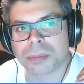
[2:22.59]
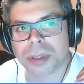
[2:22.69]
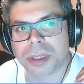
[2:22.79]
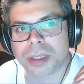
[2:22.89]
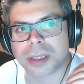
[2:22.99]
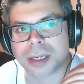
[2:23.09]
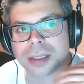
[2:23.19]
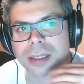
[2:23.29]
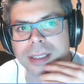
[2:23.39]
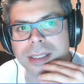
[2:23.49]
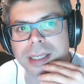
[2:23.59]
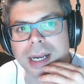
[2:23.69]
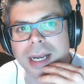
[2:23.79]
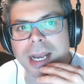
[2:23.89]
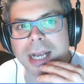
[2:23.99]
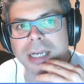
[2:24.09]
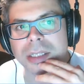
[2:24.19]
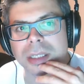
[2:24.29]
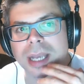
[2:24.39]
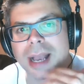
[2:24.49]
breathing techniques that I
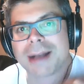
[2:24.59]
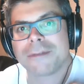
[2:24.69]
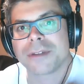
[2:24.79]
actually have